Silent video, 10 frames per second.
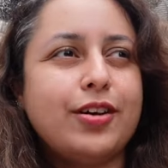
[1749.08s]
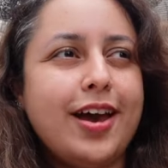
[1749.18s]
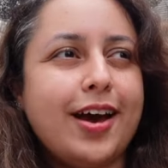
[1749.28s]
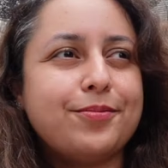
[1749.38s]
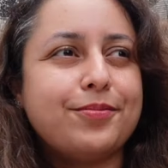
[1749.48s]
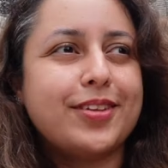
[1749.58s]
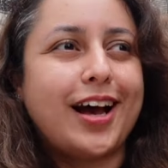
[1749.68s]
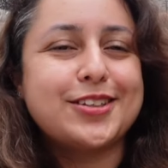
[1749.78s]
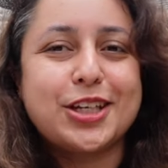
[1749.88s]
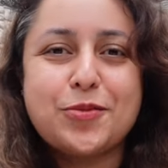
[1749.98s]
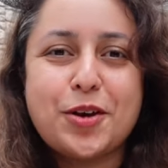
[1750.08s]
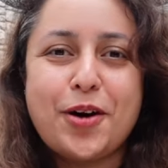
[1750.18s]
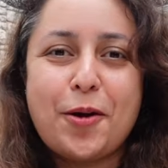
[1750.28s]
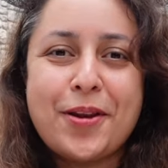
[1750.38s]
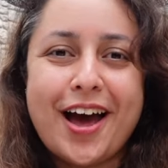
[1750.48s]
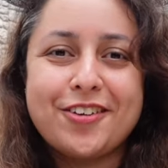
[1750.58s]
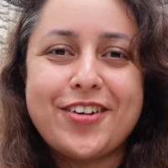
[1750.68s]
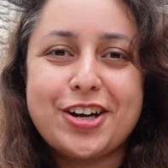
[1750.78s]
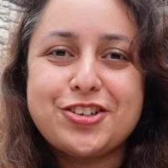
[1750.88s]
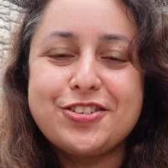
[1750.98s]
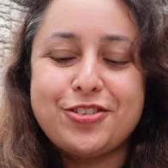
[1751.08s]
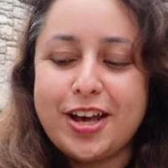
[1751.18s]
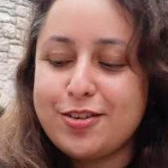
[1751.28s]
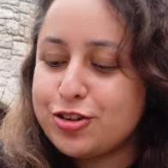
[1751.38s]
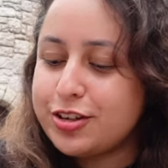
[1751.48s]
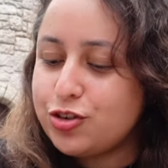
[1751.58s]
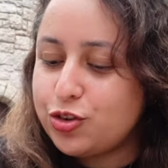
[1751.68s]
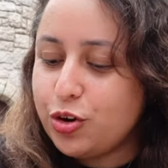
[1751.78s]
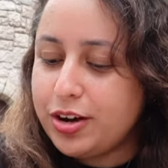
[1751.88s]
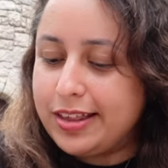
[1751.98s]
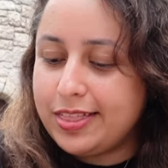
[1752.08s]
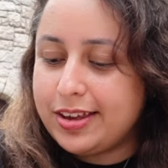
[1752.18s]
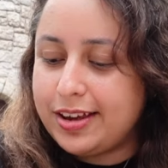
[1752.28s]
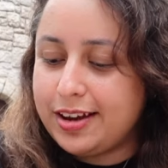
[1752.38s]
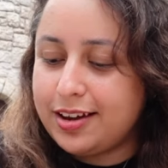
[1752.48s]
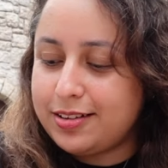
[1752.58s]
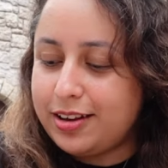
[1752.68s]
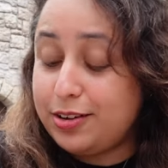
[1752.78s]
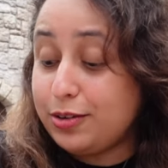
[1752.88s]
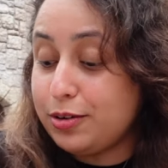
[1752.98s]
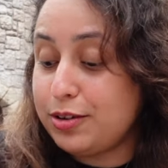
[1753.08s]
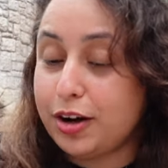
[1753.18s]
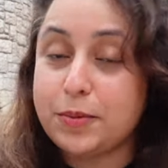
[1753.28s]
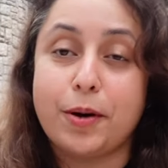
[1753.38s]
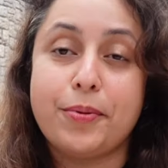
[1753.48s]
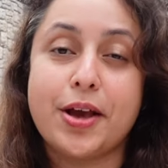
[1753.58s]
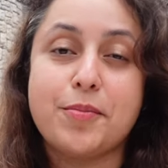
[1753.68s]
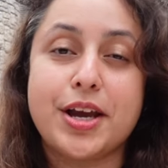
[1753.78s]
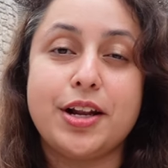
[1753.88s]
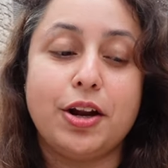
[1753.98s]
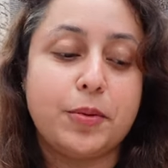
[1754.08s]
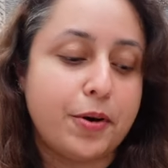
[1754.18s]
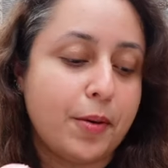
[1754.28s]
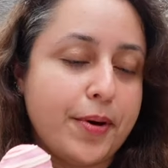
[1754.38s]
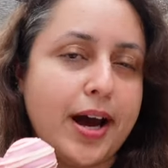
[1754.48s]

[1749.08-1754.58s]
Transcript: yeah, that's going to be my plan of action for now. Just enjoy the little lollipop thing, Mickey lollipop.